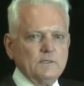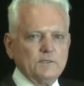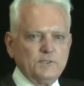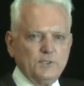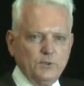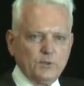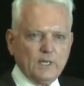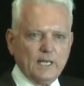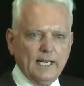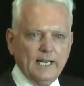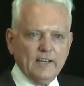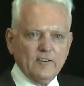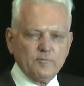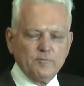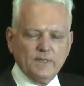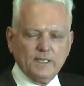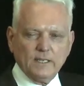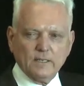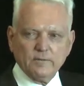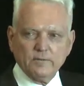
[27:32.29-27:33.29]

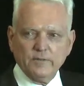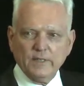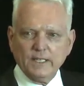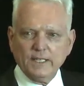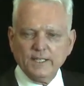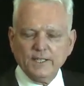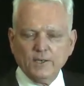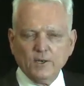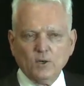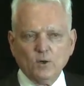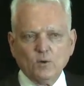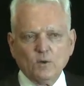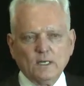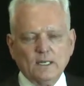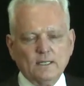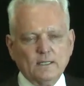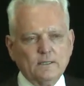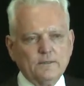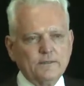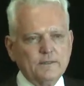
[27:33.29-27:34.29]
2.5-minute video
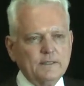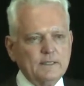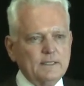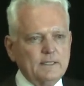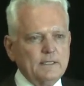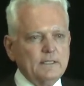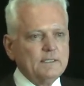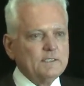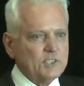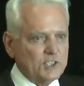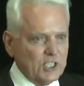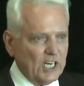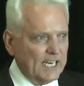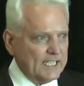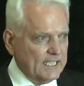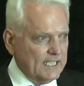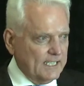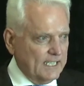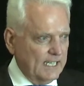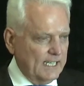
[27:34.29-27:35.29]
of
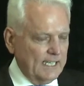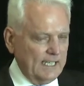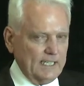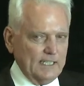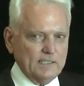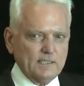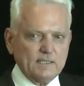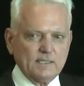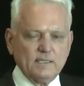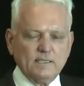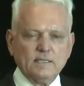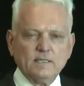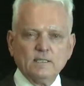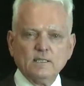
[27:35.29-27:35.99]
Shining Eyes,